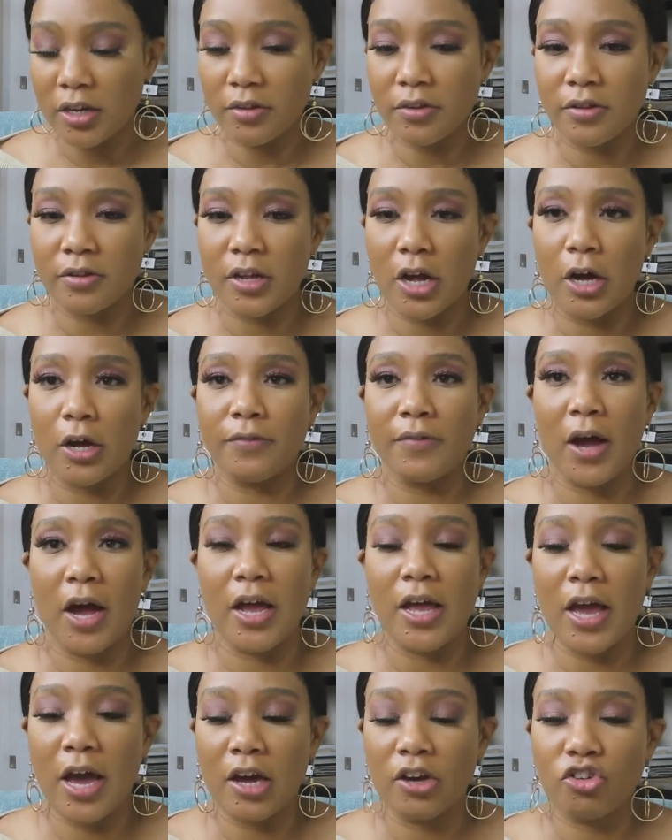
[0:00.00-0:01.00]
itself,
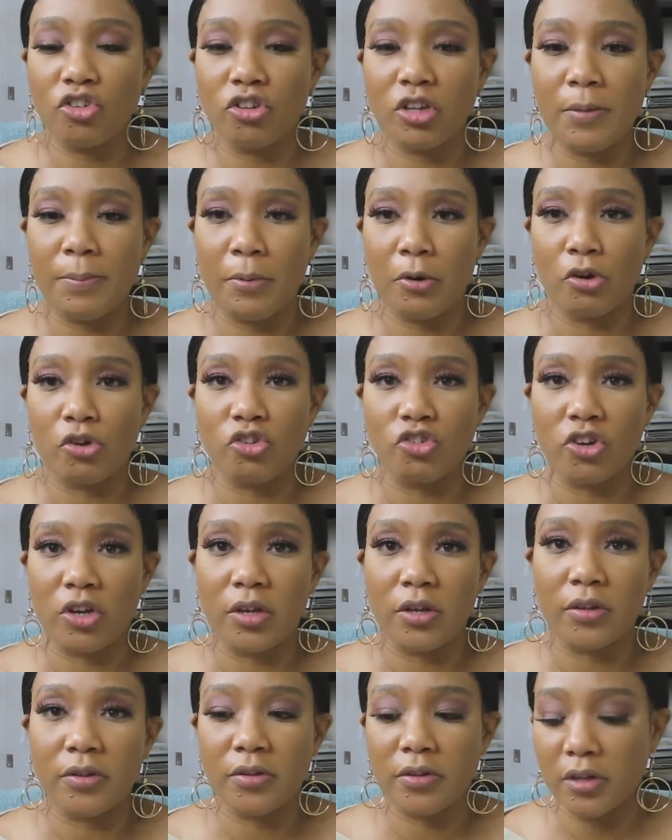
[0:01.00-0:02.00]
I actually
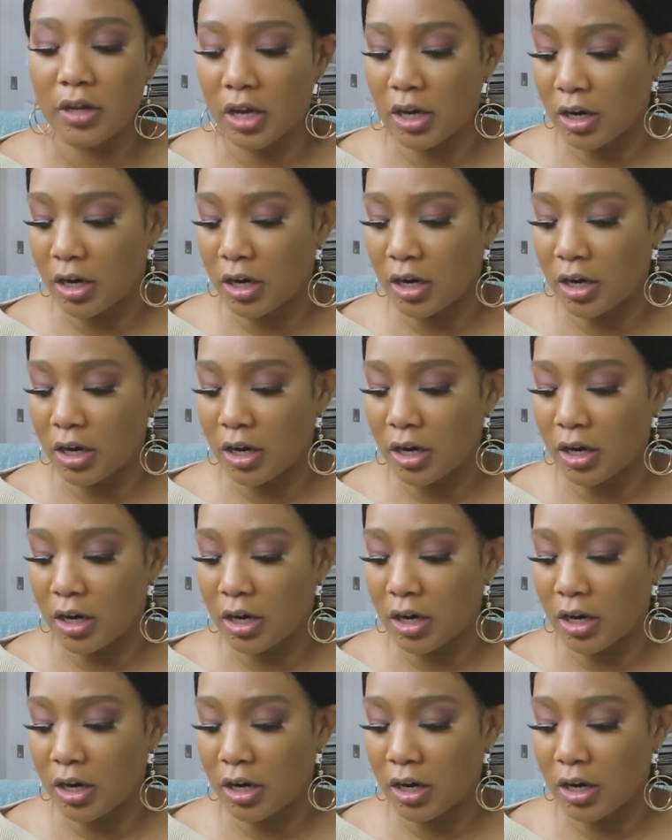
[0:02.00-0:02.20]
purchased,